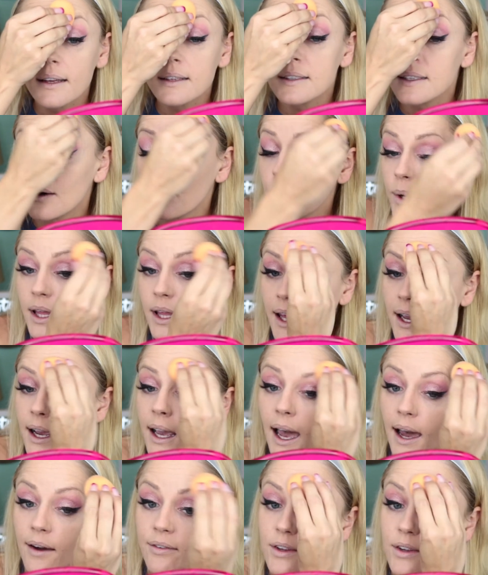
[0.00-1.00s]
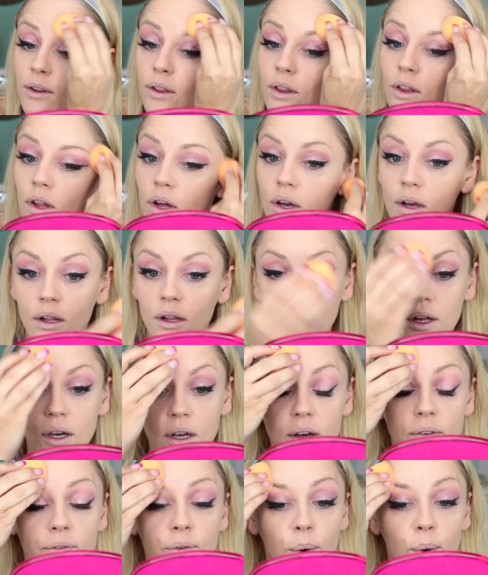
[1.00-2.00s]
so we like have to look,
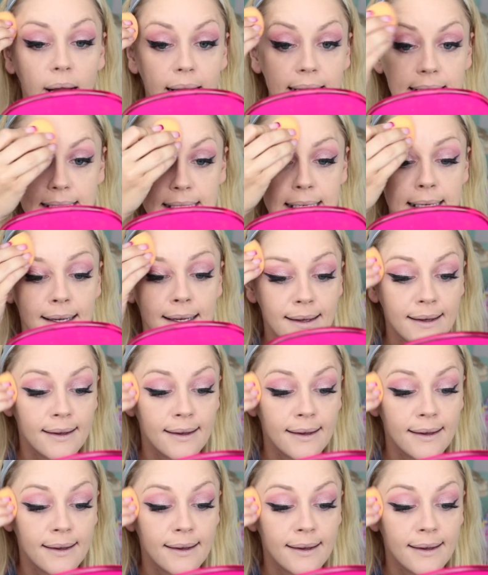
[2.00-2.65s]
look for it.